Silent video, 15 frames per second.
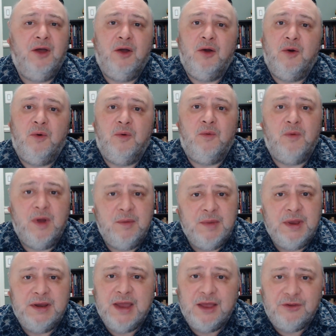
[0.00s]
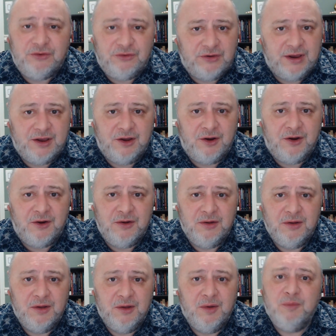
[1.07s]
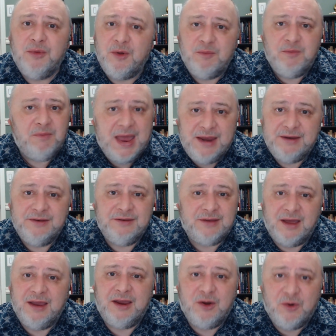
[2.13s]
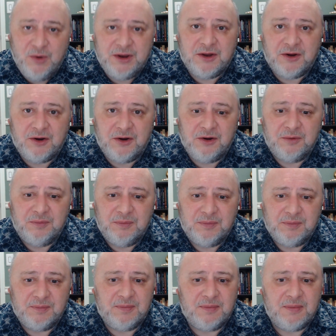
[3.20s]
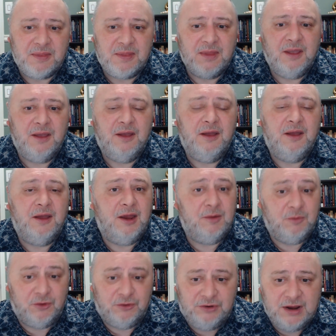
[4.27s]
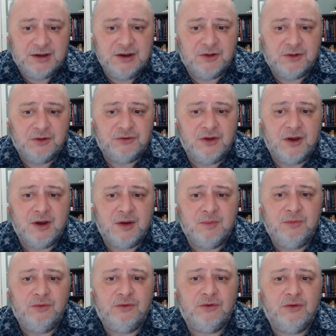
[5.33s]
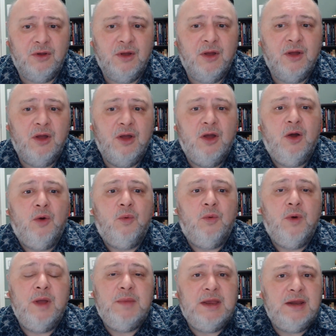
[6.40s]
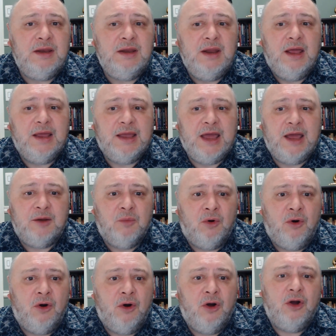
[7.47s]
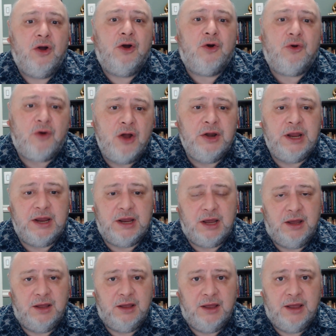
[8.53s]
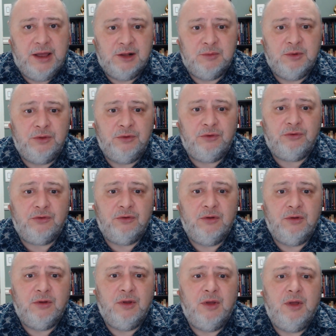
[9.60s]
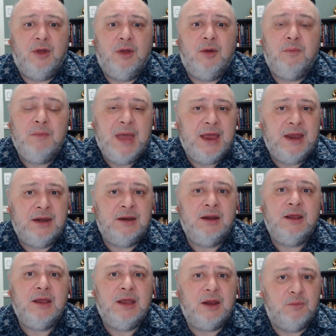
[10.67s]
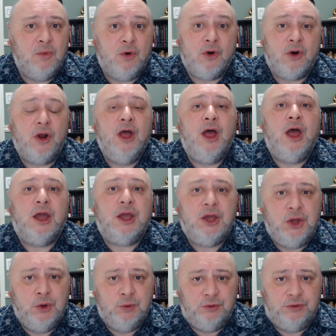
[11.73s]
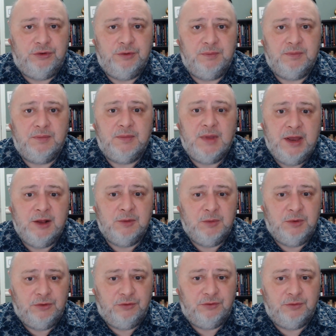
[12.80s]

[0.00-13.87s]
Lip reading: "Women get sicker, but men die quicker." In more technical terms, women get more chronic ailments, men get more acute ailments.